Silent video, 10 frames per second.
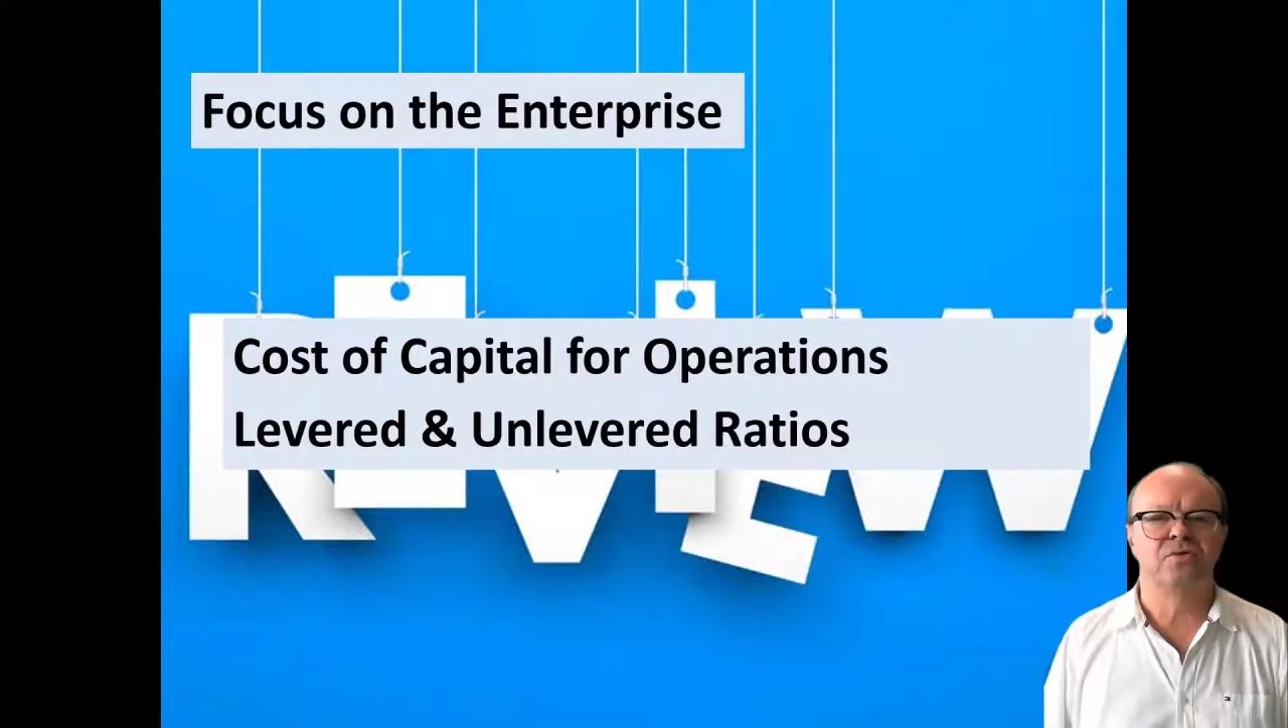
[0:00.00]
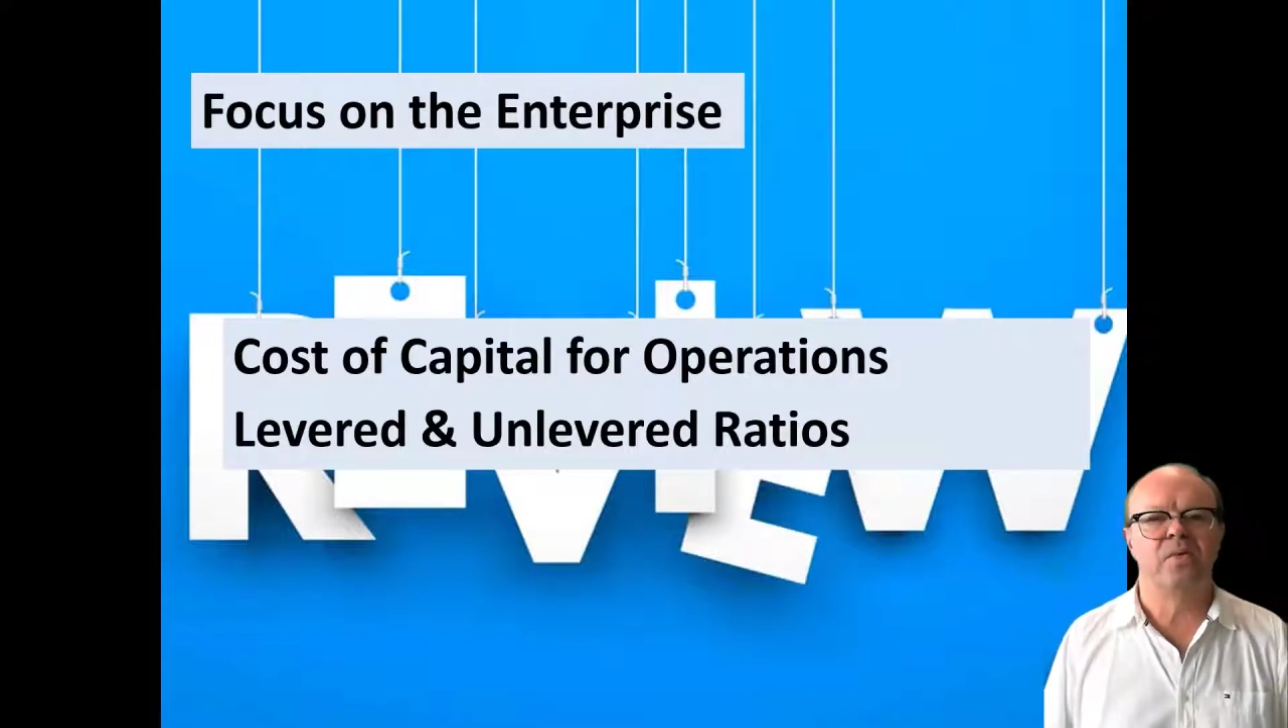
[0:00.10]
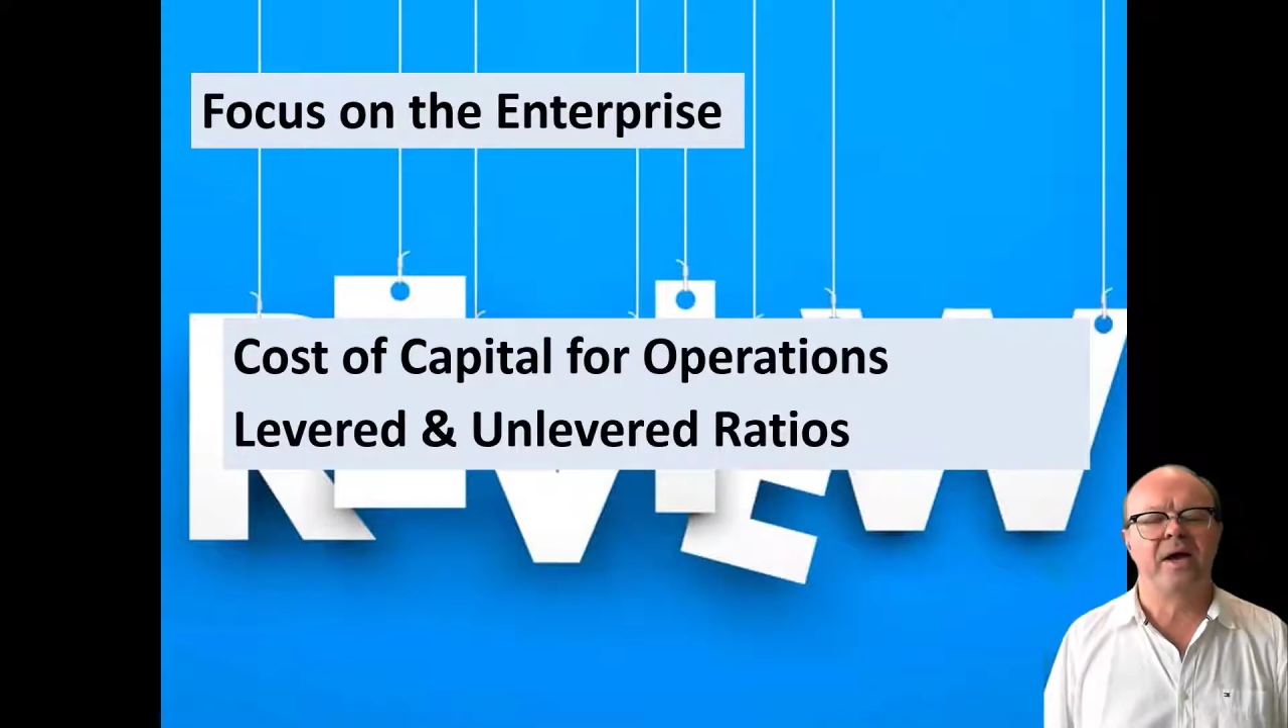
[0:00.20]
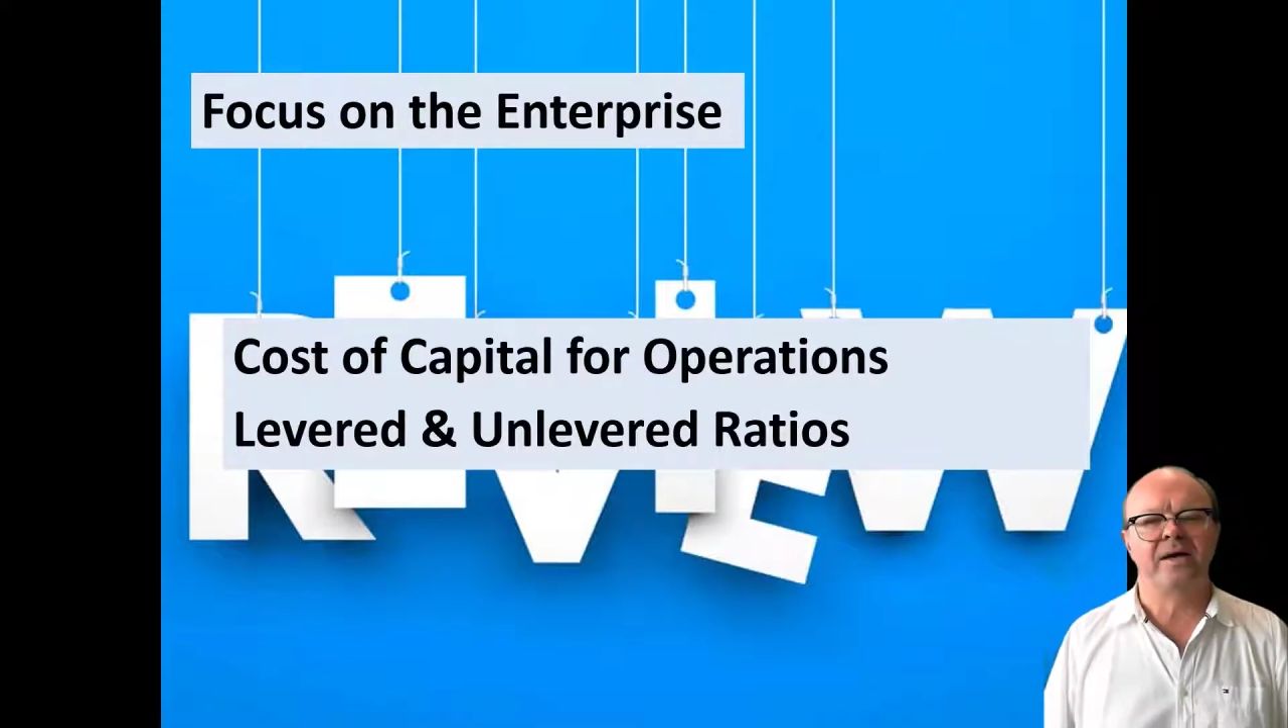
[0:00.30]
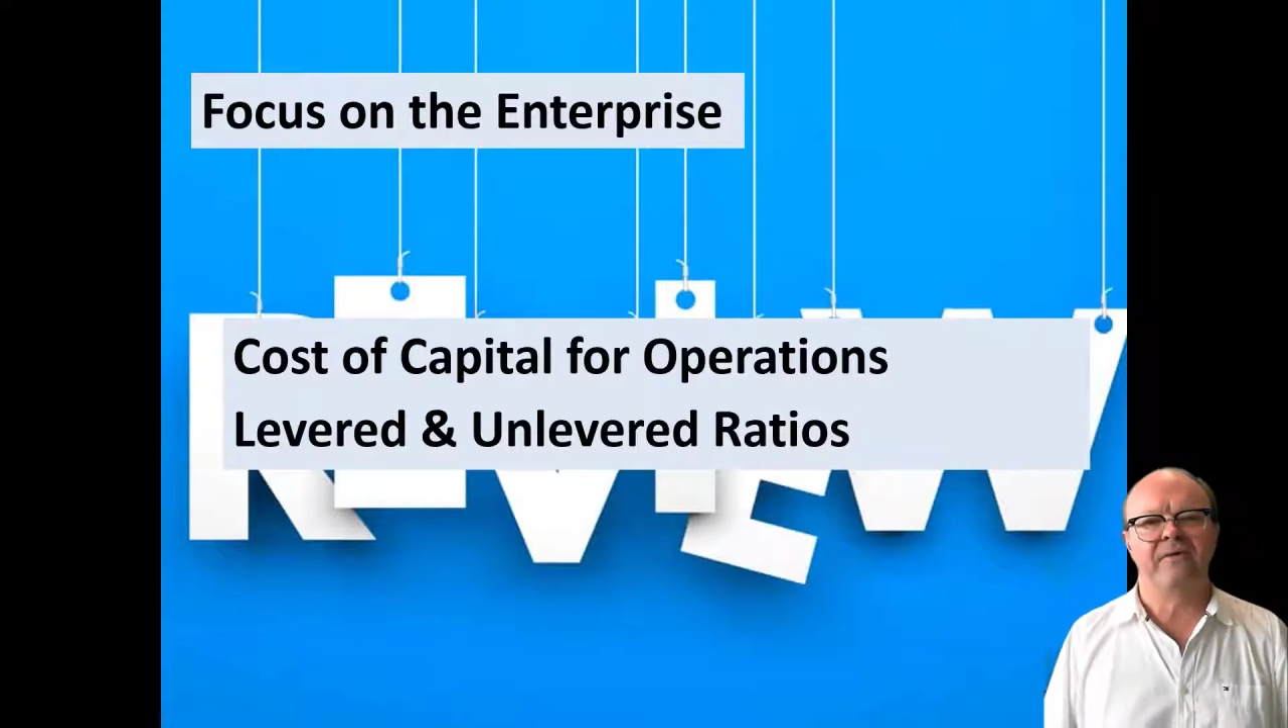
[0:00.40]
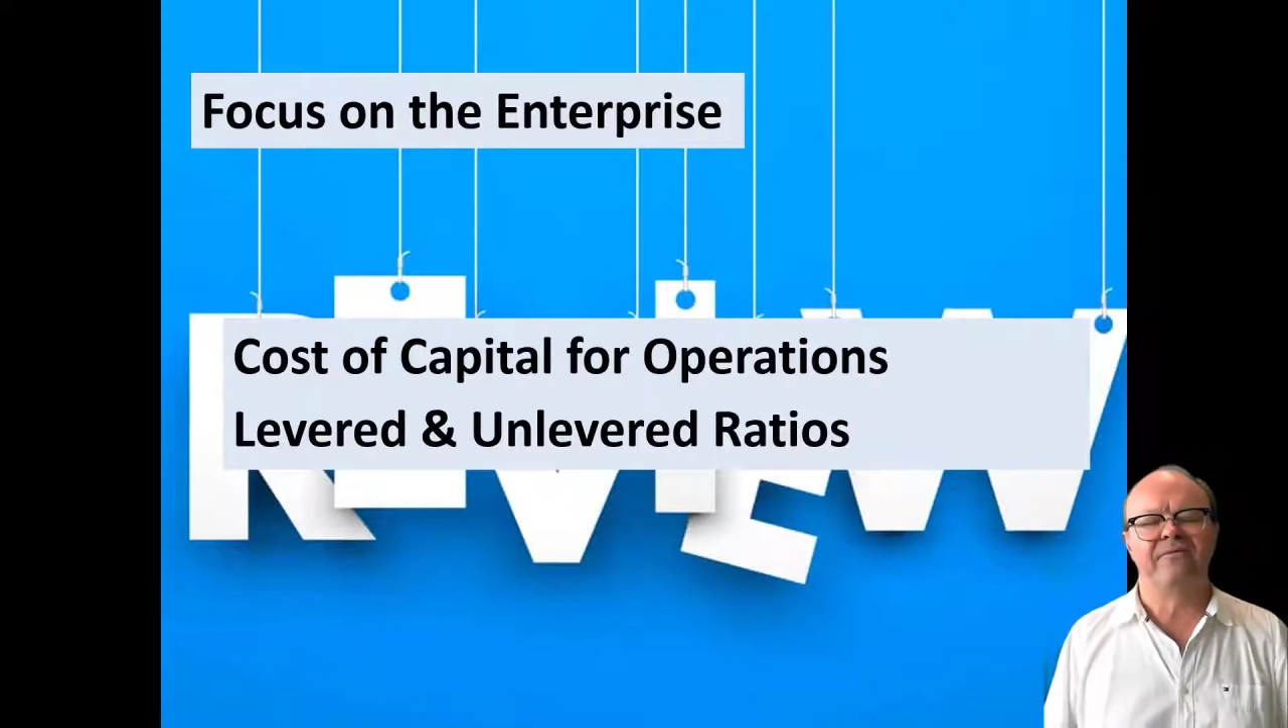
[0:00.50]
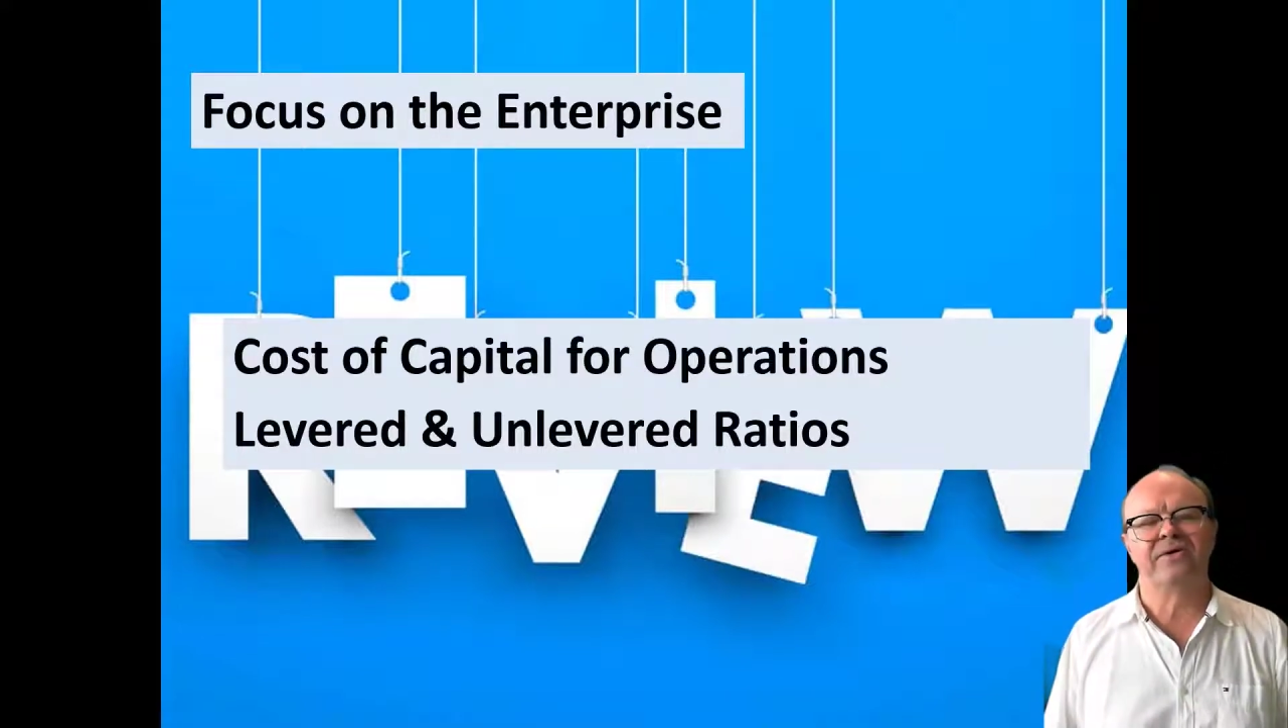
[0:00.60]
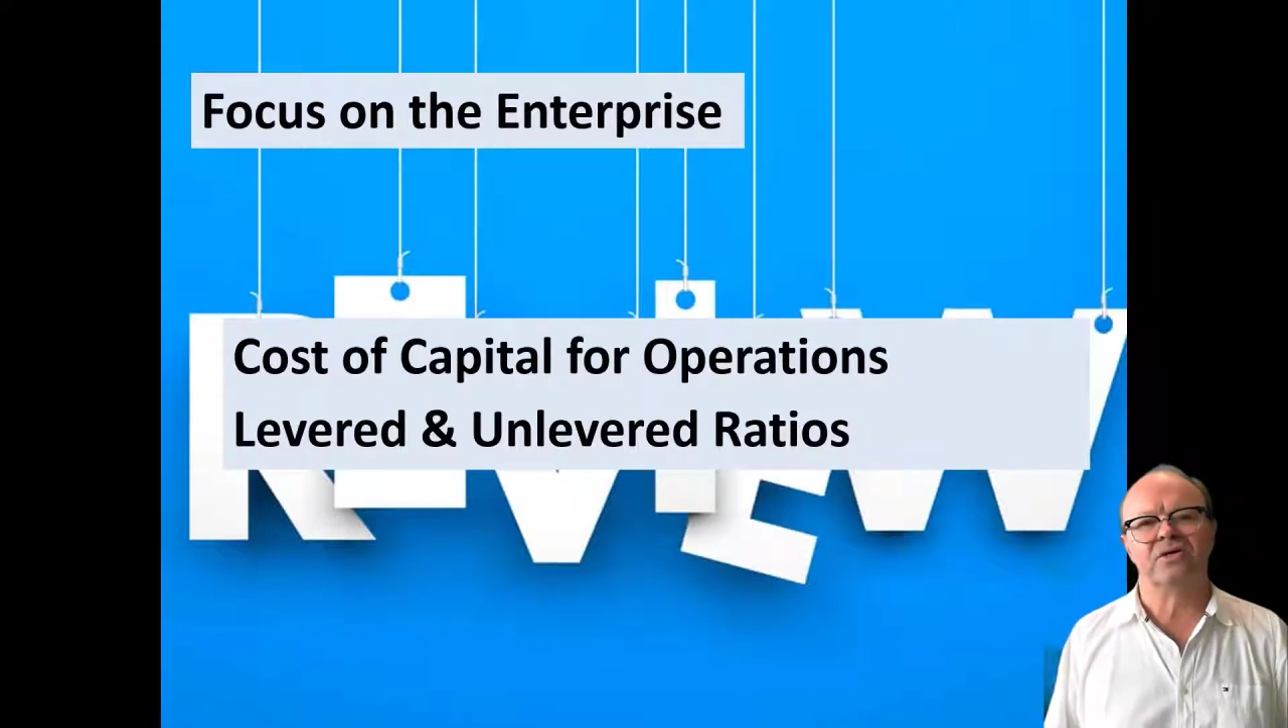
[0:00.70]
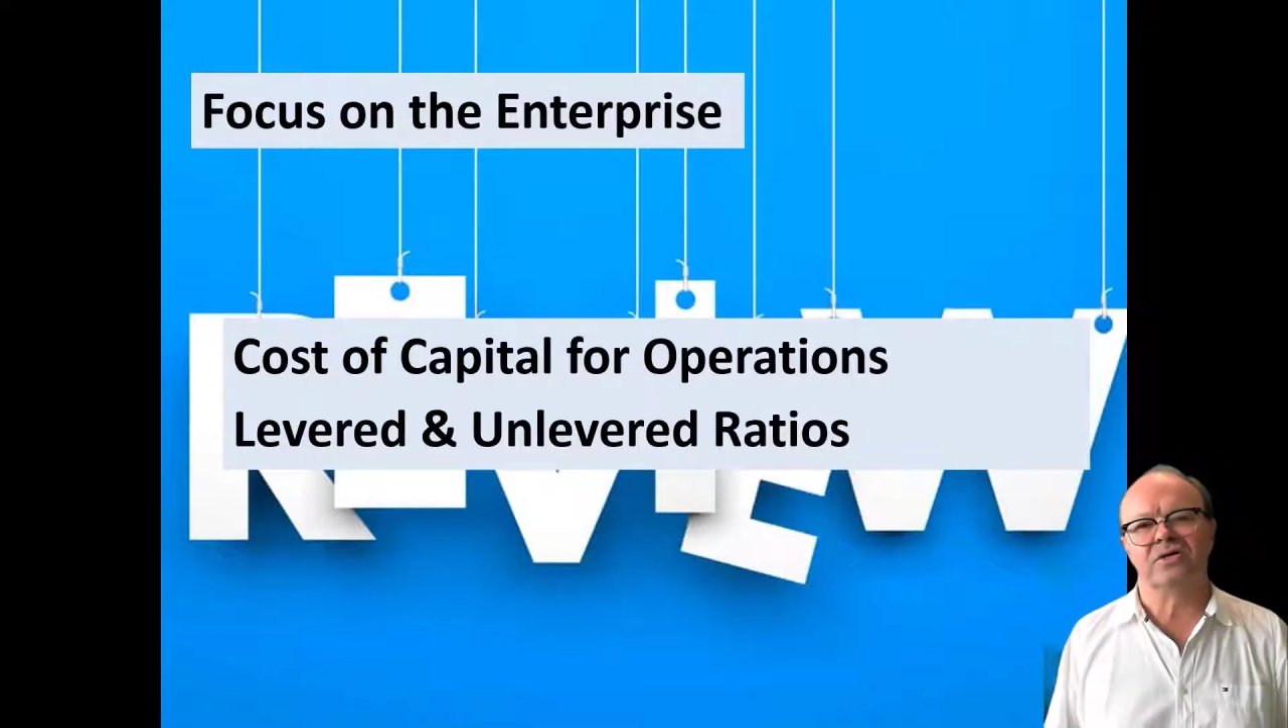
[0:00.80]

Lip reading: the weighted average